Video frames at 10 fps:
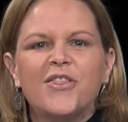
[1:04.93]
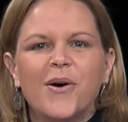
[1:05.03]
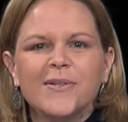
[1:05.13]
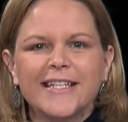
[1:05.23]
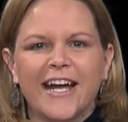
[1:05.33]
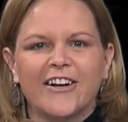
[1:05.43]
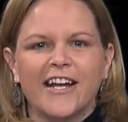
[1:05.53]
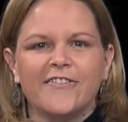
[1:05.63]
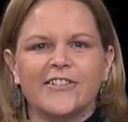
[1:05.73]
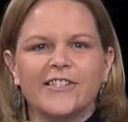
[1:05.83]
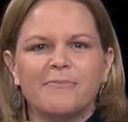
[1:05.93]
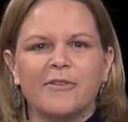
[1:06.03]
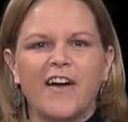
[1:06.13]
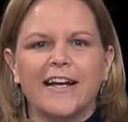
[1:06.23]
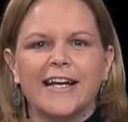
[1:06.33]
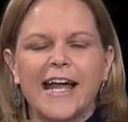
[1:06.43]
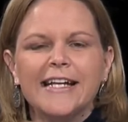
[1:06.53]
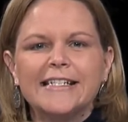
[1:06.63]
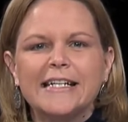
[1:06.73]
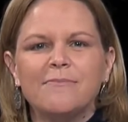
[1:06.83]
those caregivers provided
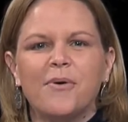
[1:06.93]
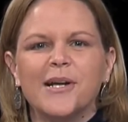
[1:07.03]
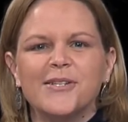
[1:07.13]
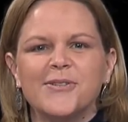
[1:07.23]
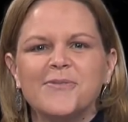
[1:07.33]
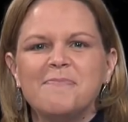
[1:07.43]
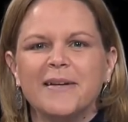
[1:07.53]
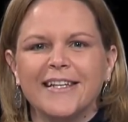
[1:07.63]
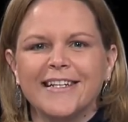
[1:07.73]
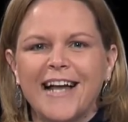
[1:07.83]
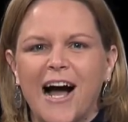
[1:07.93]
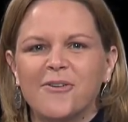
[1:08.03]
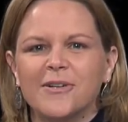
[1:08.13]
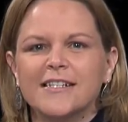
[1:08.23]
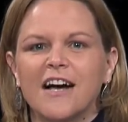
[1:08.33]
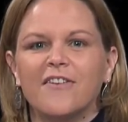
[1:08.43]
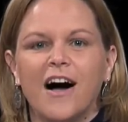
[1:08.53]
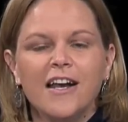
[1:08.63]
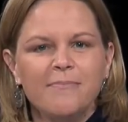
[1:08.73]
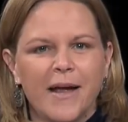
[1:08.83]
18.2 billion hours of
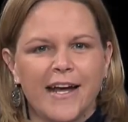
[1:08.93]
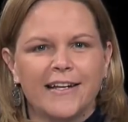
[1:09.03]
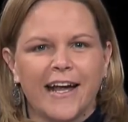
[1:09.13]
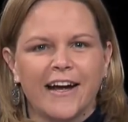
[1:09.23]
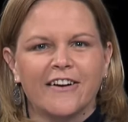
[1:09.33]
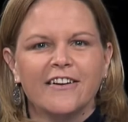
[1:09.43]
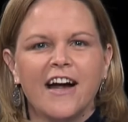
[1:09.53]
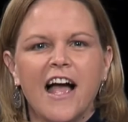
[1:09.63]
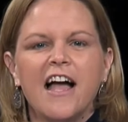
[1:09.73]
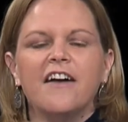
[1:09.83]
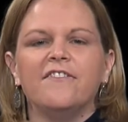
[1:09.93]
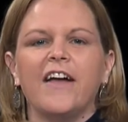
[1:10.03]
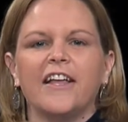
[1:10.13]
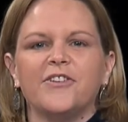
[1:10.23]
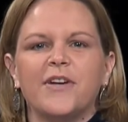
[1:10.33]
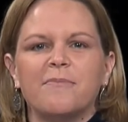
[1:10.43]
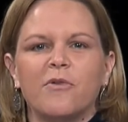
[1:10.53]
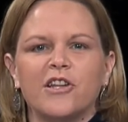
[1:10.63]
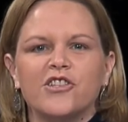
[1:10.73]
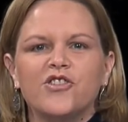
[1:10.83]
unpaid care, valued at
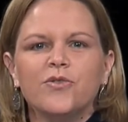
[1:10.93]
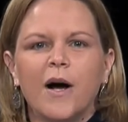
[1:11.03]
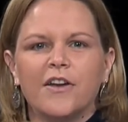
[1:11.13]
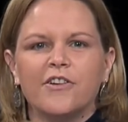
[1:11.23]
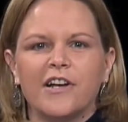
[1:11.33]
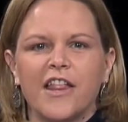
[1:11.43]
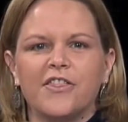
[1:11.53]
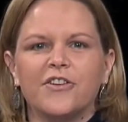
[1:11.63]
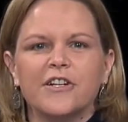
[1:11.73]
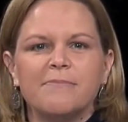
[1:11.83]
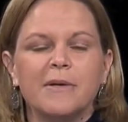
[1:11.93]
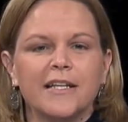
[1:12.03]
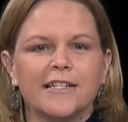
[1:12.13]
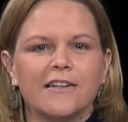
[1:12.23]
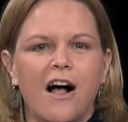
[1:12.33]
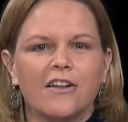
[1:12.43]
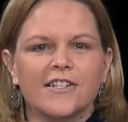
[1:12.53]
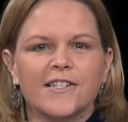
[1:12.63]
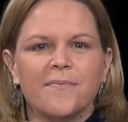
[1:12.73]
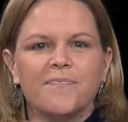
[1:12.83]
more than $230 billion.
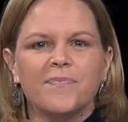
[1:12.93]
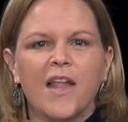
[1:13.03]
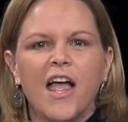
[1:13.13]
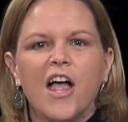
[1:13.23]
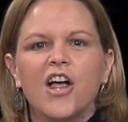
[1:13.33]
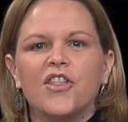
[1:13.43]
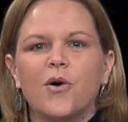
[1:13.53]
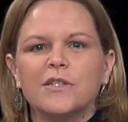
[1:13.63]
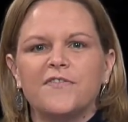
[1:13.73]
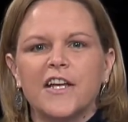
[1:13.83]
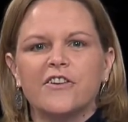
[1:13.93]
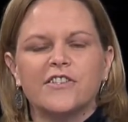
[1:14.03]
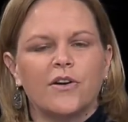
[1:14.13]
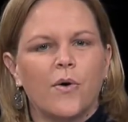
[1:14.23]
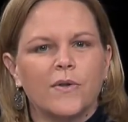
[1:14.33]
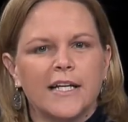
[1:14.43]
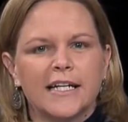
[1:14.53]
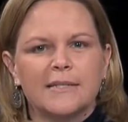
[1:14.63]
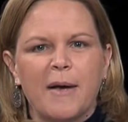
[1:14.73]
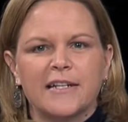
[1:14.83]
Those figures are only
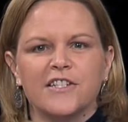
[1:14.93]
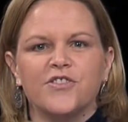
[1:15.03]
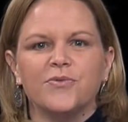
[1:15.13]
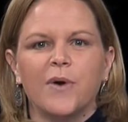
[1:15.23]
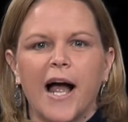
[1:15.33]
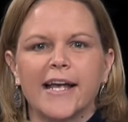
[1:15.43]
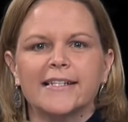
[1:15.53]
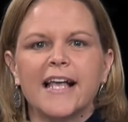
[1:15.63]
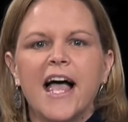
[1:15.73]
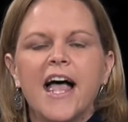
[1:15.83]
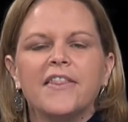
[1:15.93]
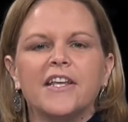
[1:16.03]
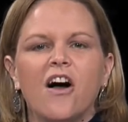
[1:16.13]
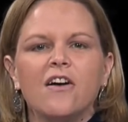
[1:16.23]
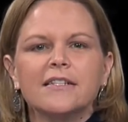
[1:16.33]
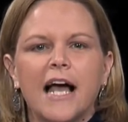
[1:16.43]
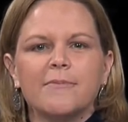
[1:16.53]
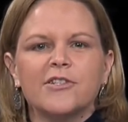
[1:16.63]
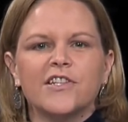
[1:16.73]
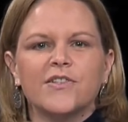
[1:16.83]
expected to rise. The
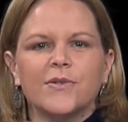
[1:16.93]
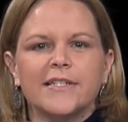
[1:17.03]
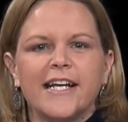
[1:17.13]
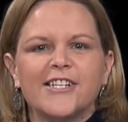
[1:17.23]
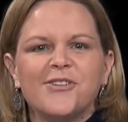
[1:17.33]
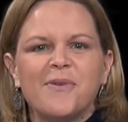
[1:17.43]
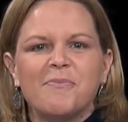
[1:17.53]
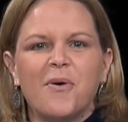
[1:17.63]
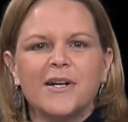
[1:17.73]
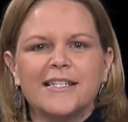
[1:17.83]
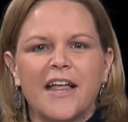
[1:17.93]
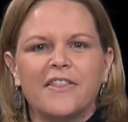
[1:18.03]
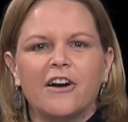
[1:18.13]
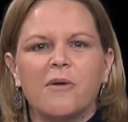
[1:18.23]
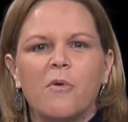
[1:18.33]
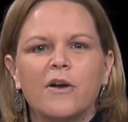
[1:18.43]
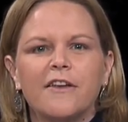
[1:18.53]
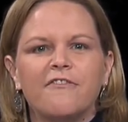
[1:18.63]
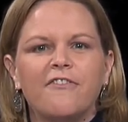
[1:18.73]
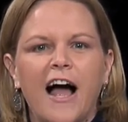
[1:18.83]
Alzheimer's Association reports that there are more
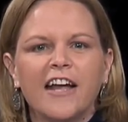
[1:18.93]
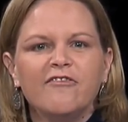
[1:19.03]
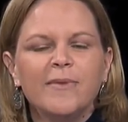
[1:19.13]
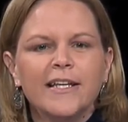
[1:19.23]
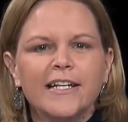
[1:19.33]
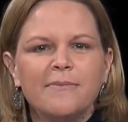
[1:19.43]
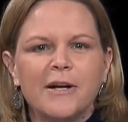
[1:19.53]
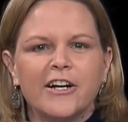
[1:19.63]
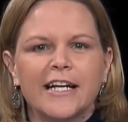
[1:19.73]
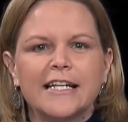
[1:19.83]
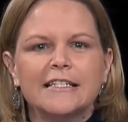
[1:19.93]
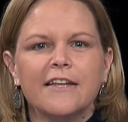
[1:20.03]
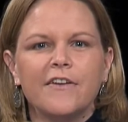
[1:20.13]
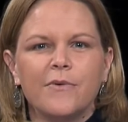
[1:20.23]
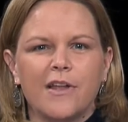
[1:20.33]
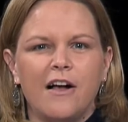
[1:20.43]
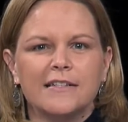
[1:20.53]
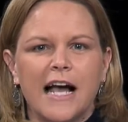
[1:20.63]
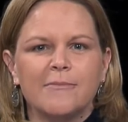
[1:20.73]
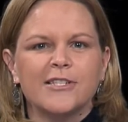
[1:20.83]
than 5 million Americans living with
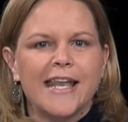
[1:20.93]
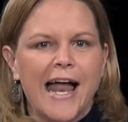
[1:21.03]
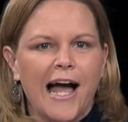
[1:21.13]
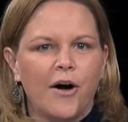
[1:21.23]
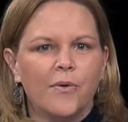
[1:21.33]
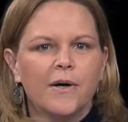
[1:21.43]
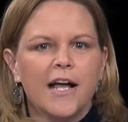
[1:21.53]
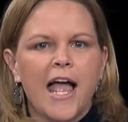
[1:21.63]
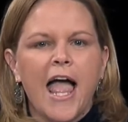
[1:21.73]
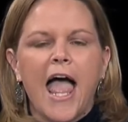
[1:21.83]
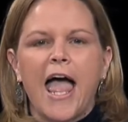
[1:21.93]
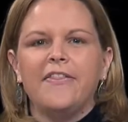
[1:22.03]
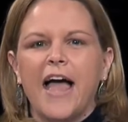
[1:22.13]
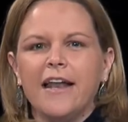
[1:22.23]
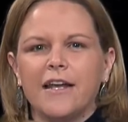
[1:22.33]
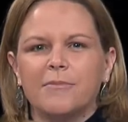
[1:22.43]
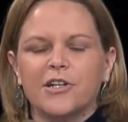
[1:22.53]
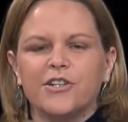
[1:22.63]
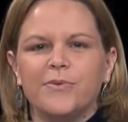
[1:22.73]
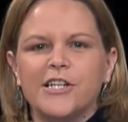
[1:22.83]
Alzheimer's now, and that number
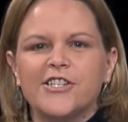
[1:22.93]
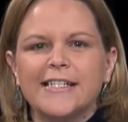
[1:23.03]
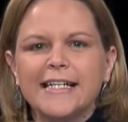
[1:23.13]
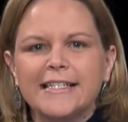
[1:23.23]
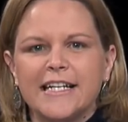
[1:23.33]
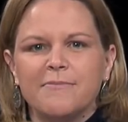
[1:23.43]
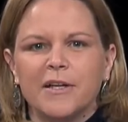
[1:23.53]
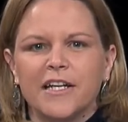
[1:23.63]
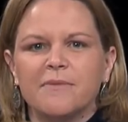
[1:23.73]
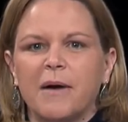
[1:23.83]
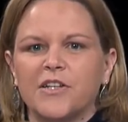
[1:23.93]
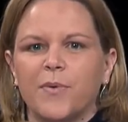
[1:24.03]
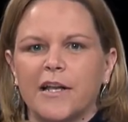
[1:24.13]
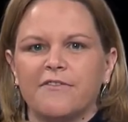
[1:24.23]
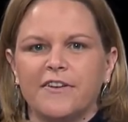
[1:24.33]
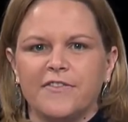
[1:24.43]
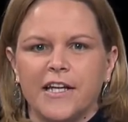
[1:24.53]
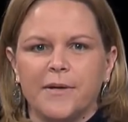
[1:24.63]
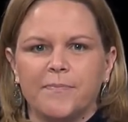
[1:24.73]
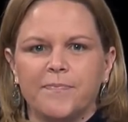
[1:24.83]
could reach 16 million by
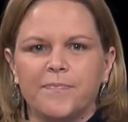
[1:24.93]
2050.